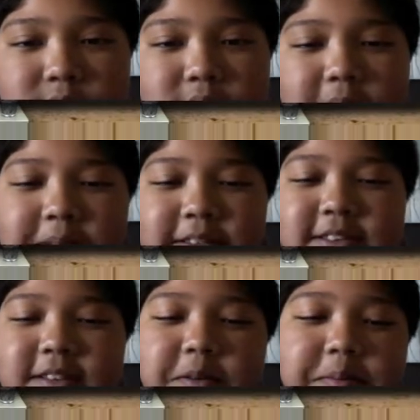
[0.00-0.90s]
That'd be
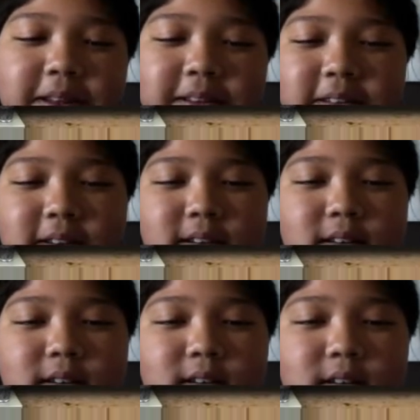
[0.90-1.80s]
stupid.
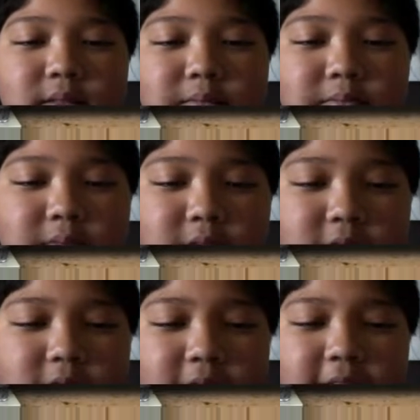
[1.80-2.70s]

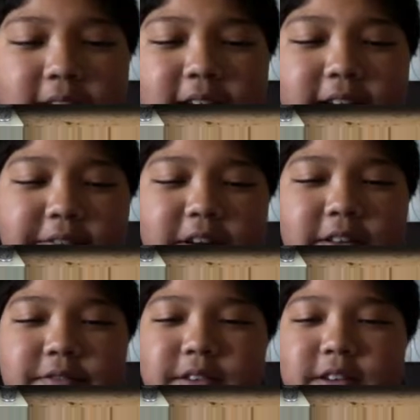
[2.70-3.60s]
You're lucky. I
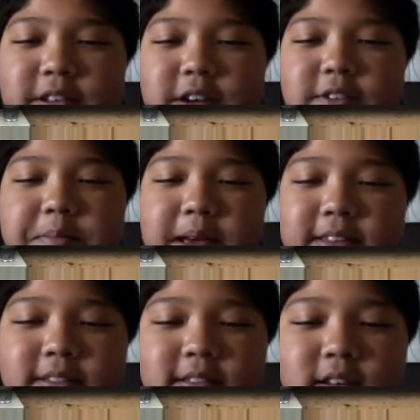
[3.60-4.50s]
wanted, wanted to go space.